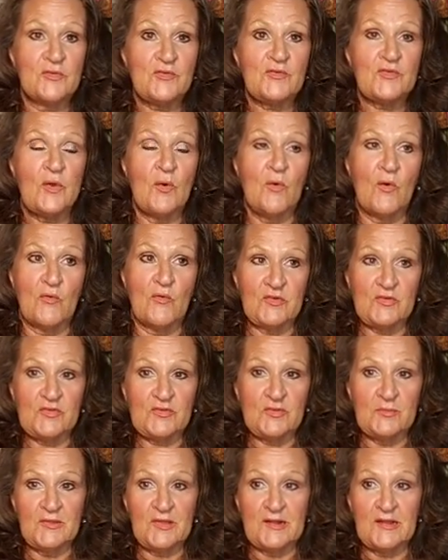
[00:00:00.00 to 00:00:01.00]
so
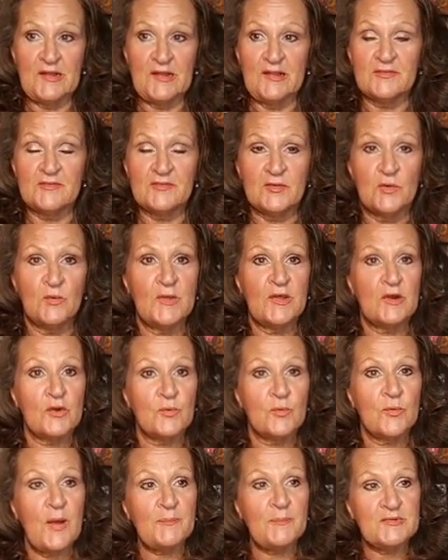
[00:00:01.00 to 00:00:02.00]
overstimulated and so
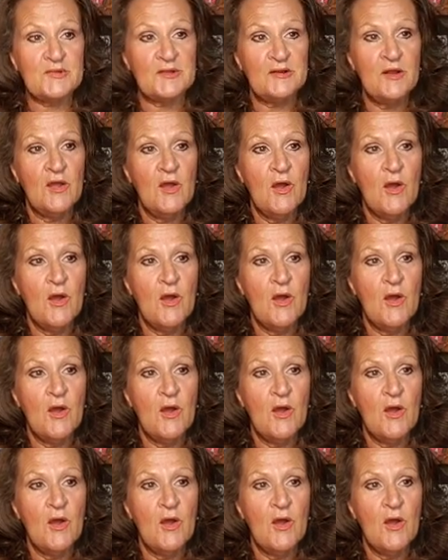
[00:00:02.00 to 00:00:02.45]
interrupted